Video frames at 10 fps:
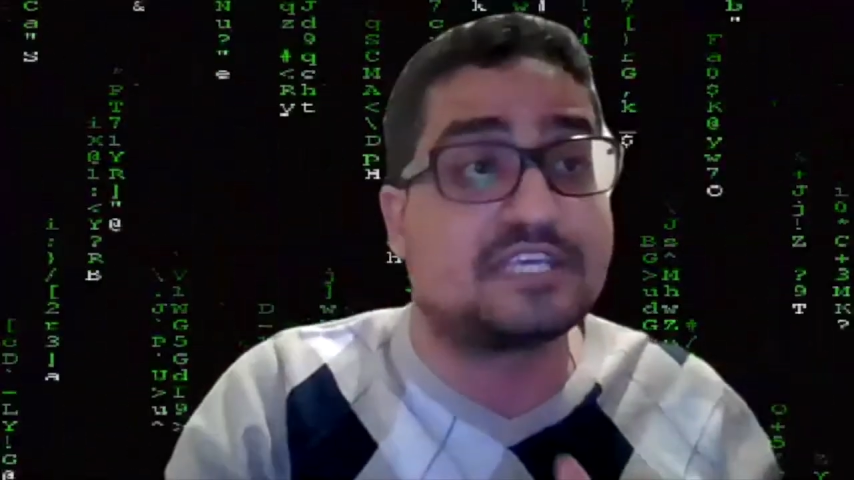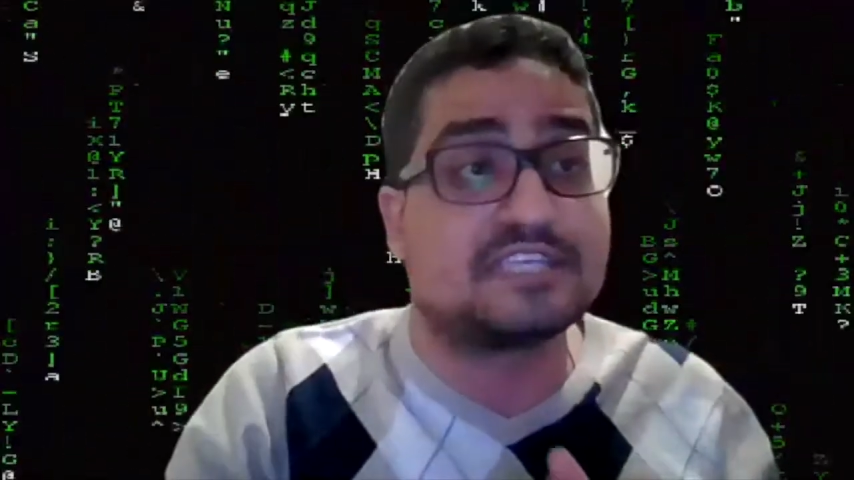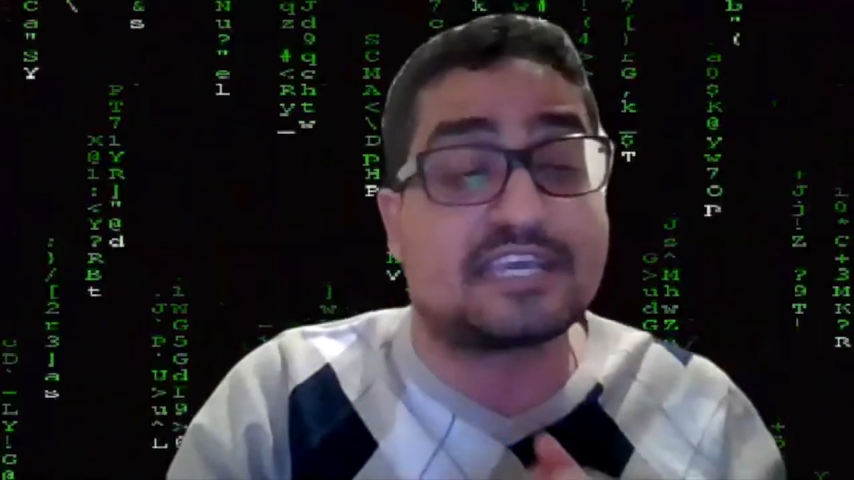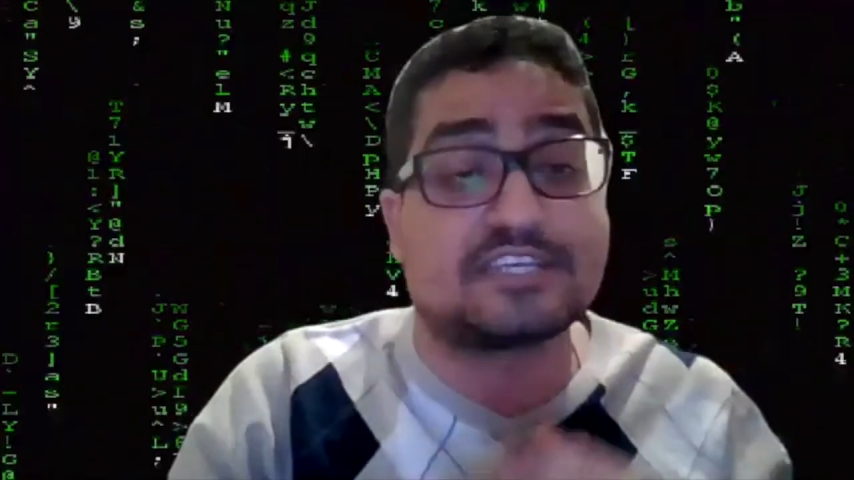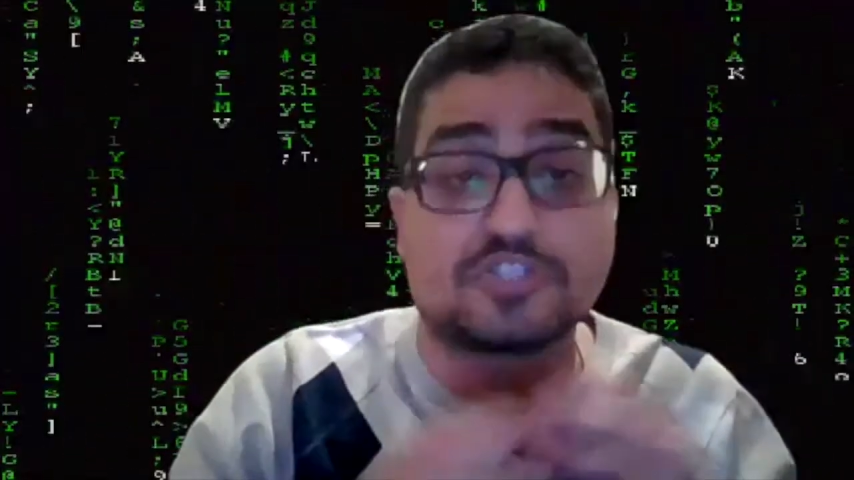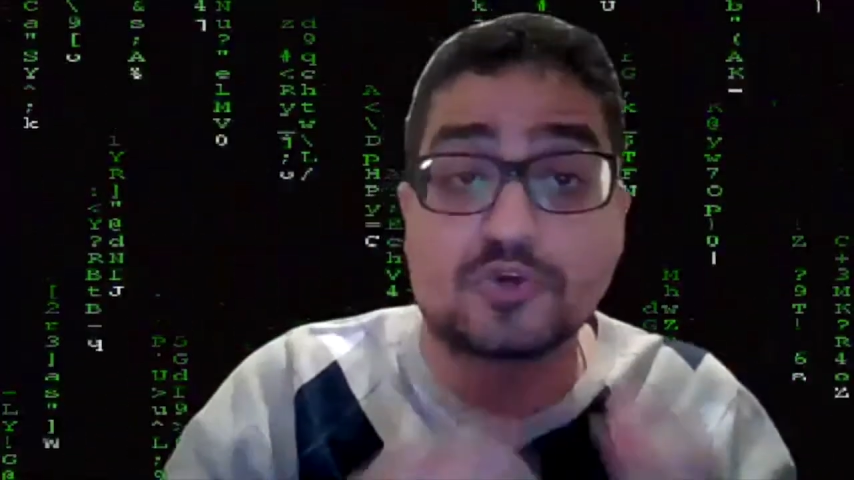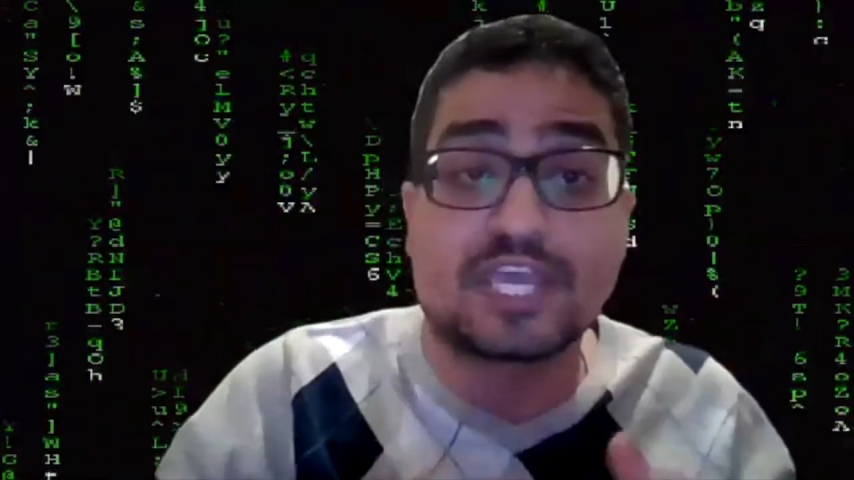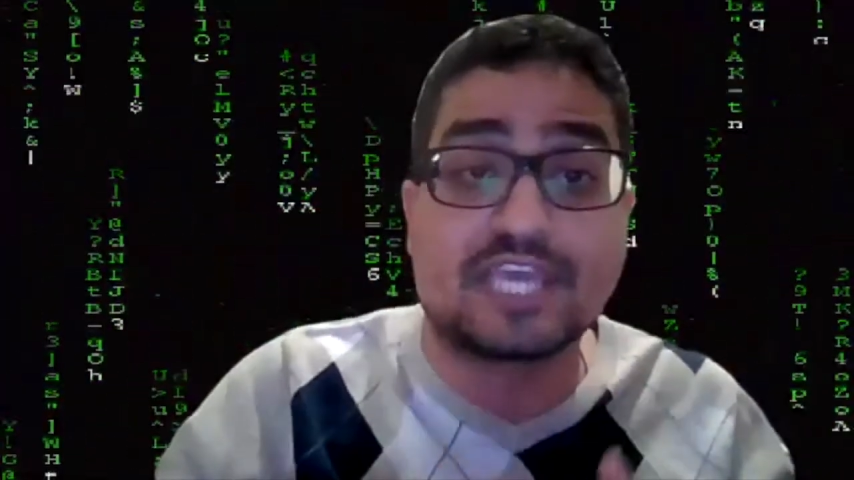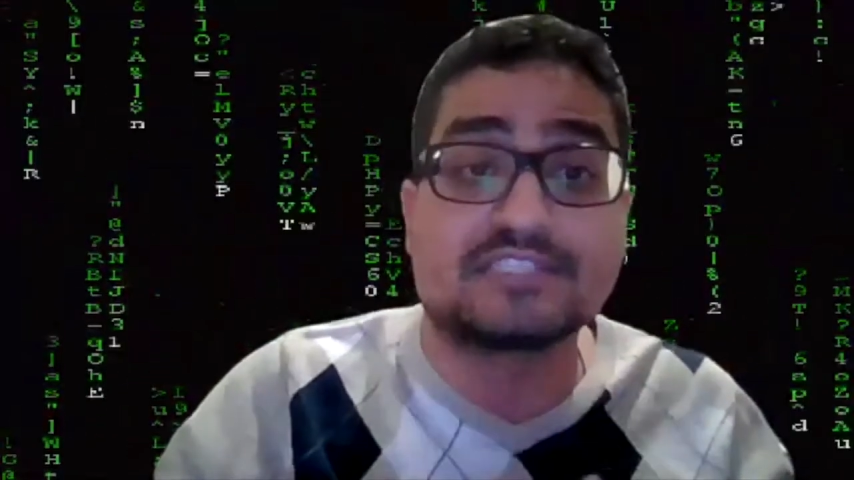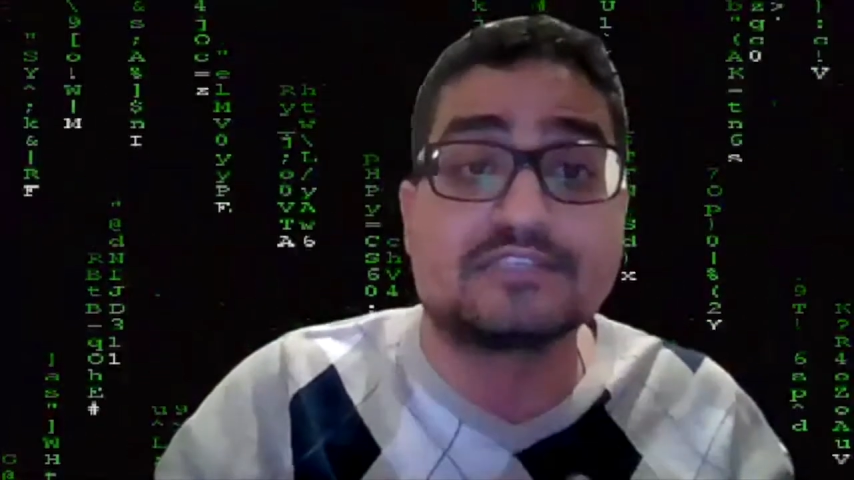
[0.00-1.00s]
is I
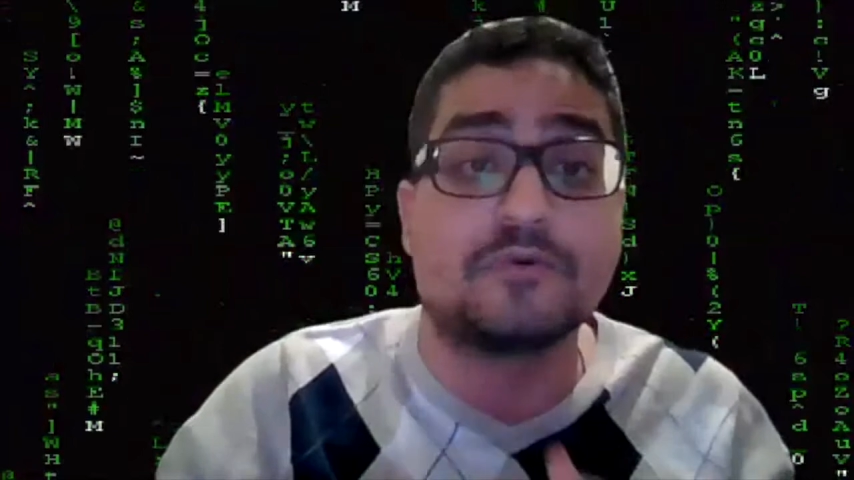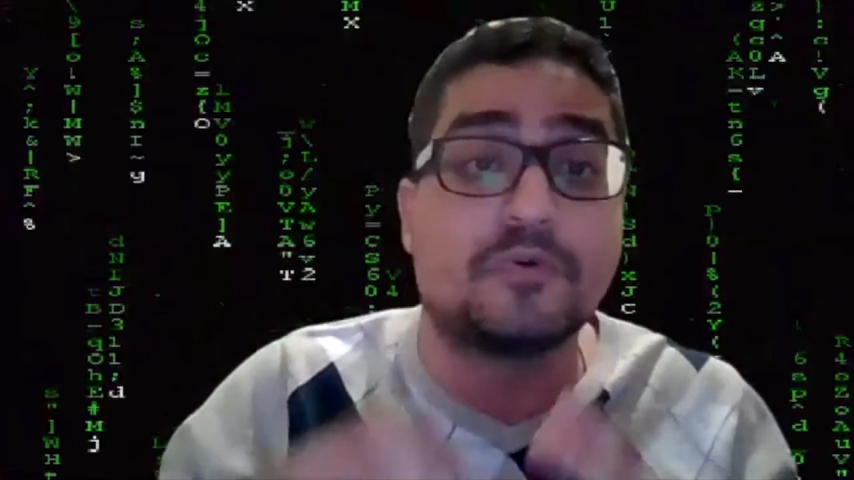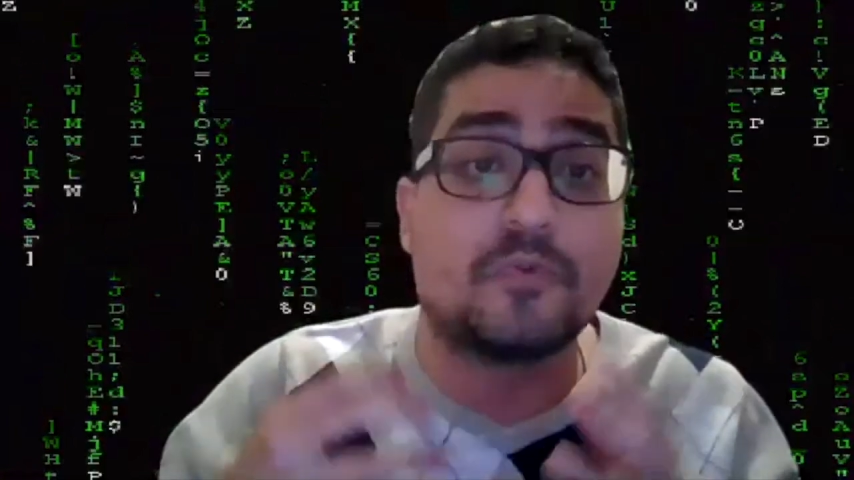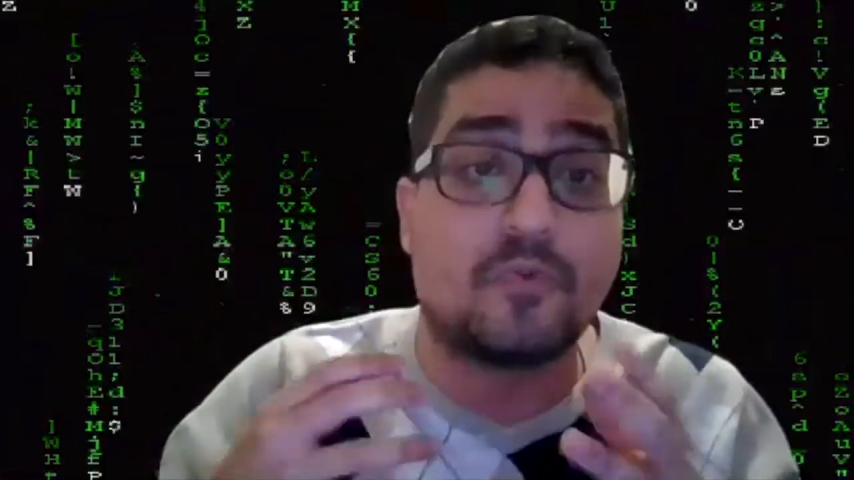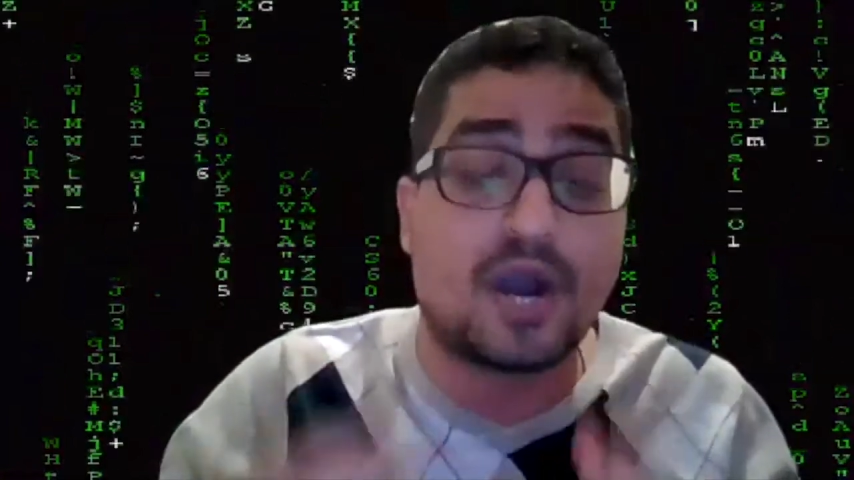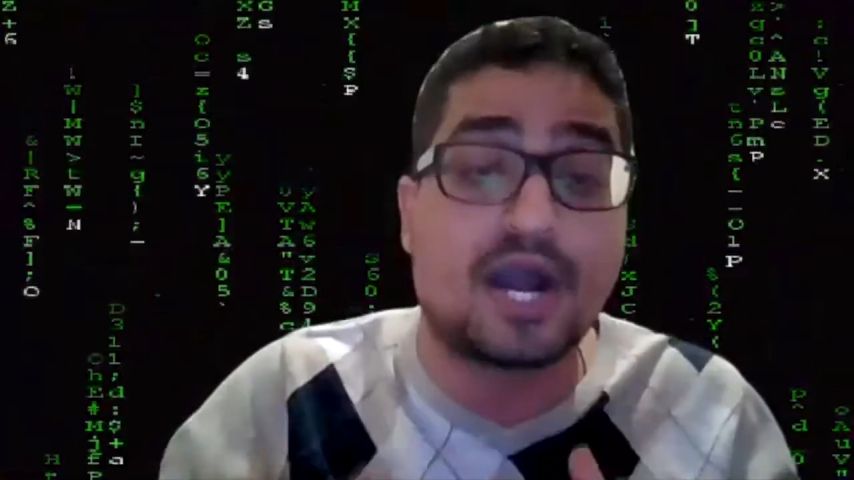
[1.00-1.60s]
showcase what